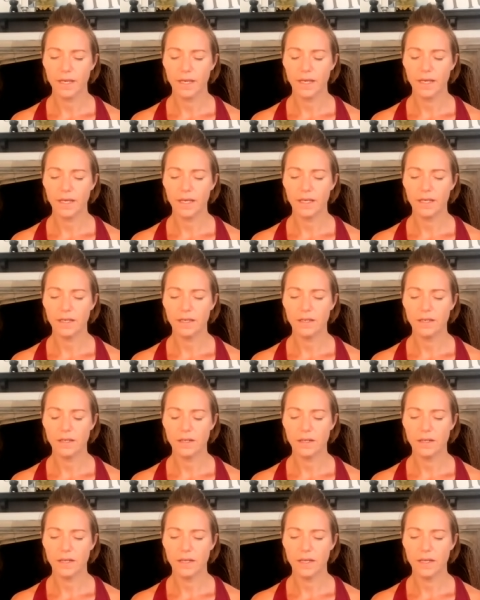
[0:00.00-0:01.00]

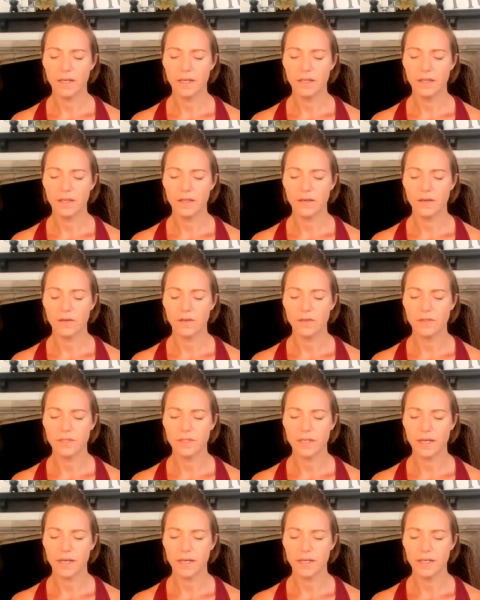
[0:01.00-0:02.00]
in those
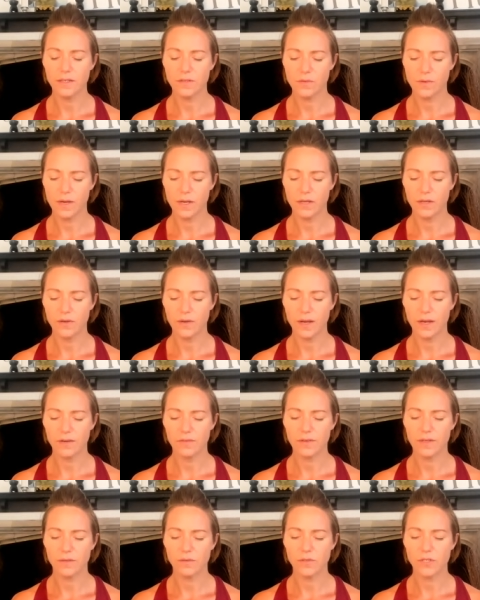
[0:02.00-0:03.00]
days where you
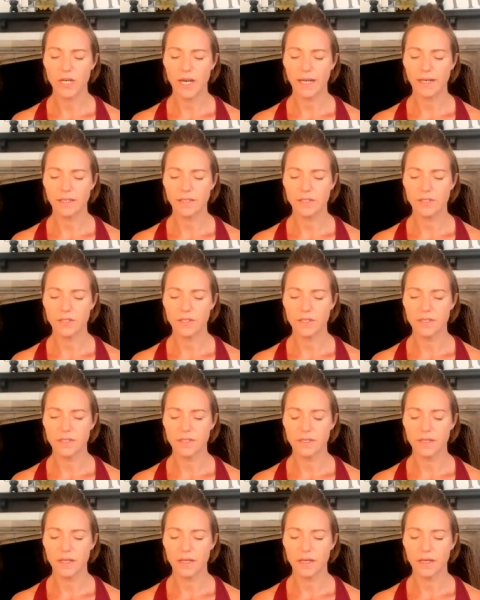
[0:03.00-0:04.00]
have little challenges
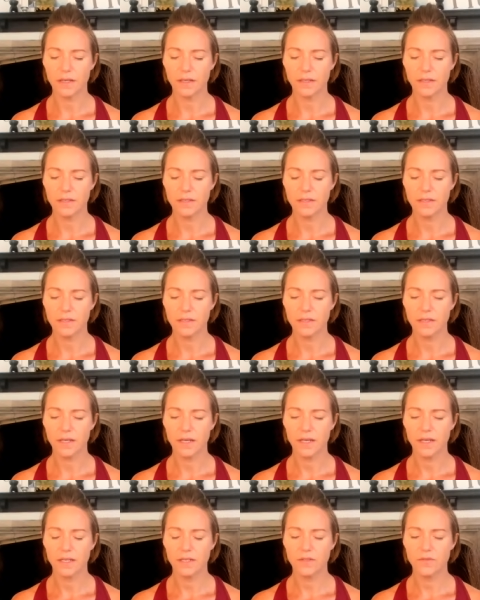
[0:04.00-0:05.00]
and things.
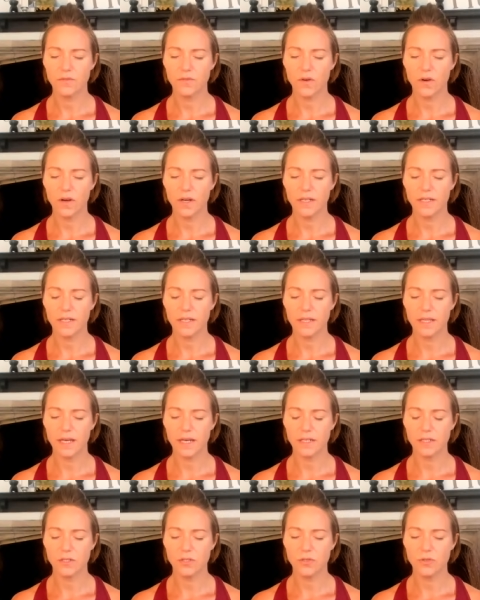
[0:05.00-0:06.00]
It's finding
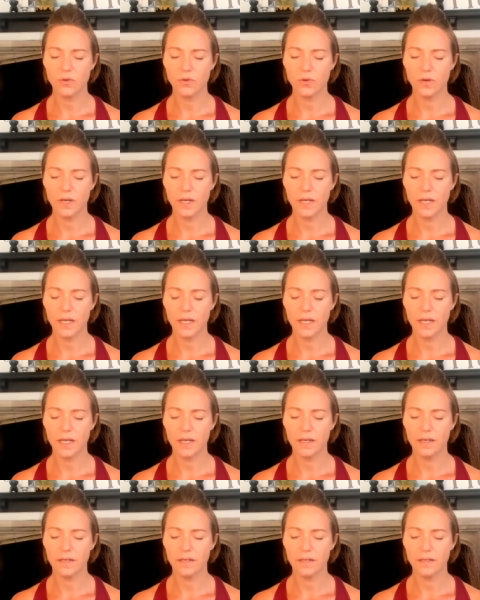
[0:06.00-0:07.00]
that joy
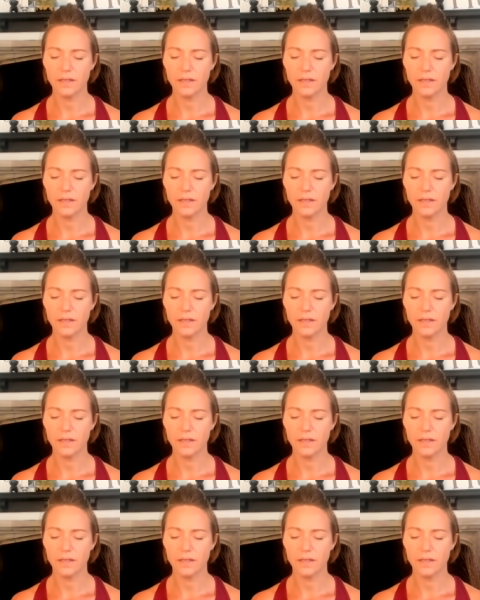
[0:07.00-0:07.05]
in